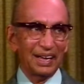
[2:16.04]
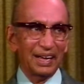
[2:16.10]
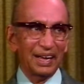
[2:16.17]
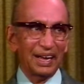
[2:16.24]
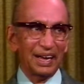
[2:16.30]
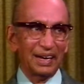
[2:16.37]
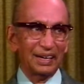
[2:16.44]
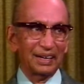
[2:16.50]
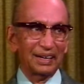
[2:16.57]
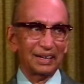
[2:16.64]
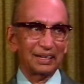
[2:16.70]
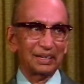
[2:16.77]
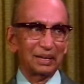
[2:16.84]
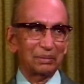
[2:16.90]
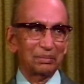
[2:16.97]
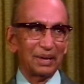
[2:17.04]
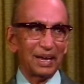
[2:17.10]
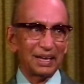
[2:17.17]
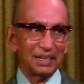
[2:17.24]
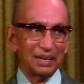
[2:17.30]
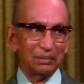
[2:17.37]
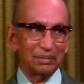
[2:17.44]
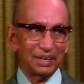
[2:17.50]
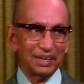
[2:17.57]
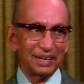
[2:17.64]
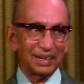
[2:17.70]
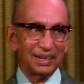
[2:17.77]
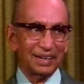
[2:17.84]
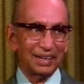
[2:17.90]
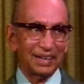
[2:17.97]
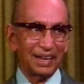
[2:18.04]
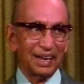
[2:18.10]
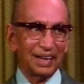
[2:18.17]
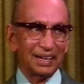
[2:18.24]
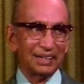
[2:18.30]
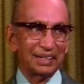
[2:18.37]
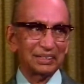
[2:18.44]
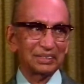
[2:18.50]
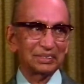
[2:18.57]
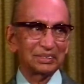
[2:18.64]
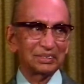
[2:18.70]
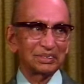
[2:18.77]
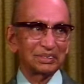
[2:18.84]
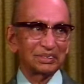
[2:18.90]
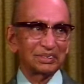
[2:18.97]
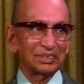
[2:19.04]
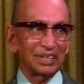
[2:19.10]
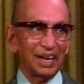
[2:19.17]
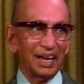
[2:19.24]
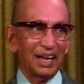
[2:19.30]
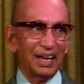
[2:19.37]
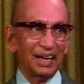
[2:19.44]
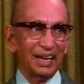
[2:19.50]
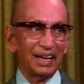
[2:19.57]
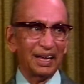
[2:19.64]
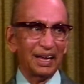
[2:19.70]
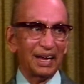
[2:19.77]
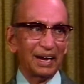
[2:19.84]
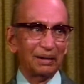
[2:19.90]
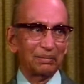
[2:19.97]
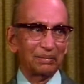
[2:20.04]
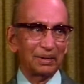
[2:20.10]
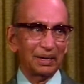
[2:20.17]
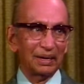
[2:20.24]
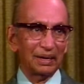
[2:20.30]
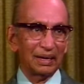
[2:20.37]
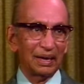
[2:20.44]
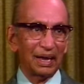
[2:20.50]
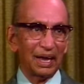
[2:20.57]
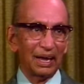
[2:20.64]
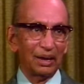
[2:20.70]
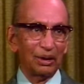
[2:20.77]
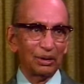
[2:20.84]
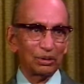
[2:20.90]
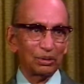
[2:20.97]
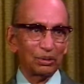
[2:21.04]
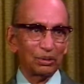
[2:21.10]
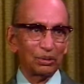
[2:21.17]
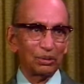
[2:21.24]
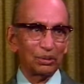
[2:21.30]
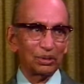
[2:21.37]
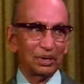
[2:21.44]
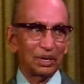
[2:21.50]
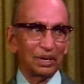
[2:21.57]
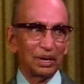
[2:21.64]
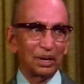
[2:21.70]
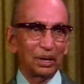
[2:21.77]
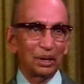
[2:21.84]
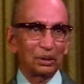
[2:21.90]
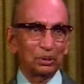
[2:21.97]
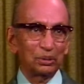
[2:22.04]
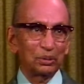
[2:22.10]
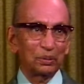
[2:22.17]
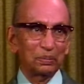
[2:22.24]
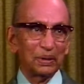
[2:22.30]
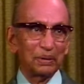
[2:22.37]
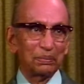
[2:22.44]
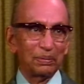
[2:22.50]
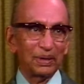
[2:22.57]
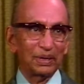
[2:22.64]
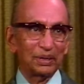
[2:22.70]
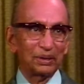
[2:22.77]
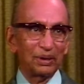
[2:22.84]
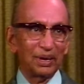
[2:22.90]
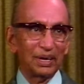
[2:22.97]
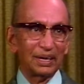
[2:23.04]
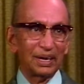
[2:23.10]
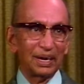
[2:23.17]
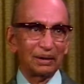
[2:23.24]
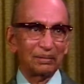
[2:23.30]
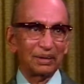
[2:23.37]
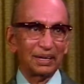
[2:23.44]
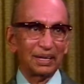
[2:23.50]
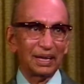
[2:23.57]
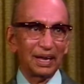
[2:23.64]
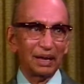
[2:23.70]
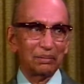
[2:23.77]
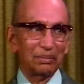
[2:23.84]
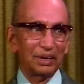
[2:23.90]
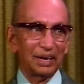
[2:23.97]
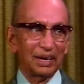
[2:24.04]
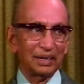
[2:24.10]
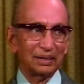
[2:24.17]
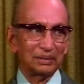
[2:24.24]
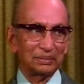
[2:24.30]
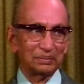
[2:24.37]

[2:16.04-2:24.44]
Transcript: and some asymmetric design. I also wrote 2 papers jointly with Cameron,